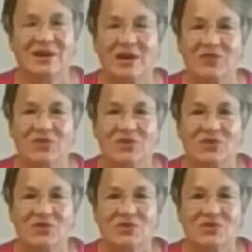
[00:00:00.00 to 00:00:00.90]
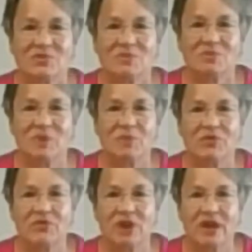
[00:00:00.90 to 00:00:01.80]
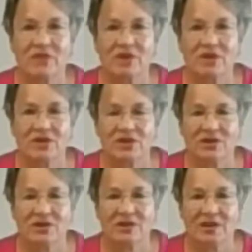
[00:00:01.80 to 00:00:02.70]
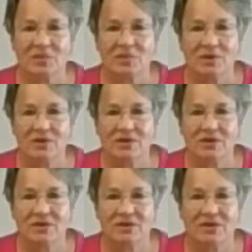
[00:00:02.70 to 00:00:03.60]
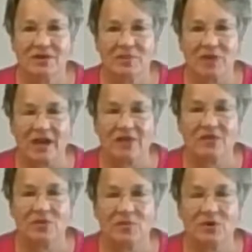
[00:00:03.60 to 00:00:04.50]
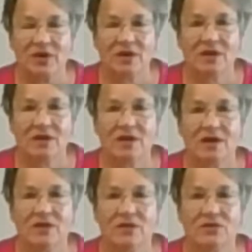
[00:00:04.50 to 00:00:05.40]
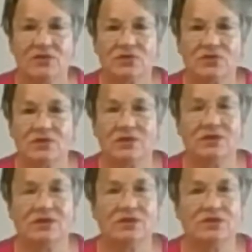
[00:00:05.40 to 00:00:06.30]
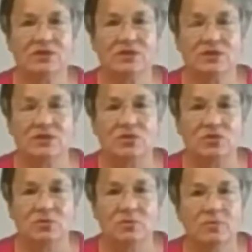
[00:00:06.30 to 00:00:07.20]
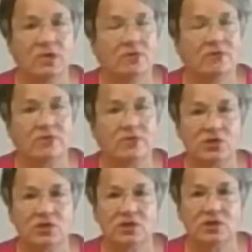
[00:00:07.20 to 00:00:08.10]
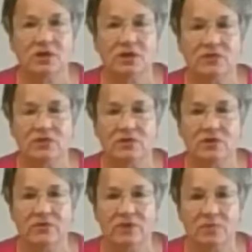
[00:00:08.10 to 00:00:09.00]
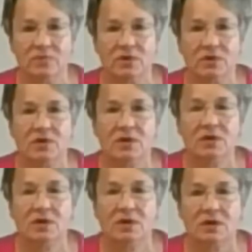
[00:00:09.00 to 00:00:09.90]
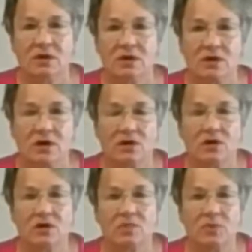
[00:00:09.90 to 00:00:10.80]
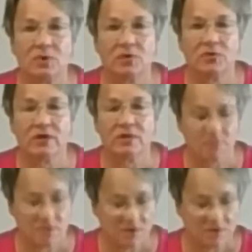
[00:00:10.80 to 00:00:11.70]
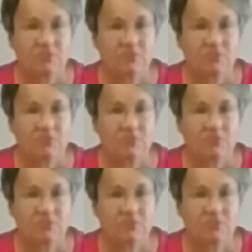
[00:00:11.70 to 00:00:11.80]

Hi folks, members of the Avon Garden Club. I'm Kathy Deprey, and this is the Zoom version of the November Garden Club program.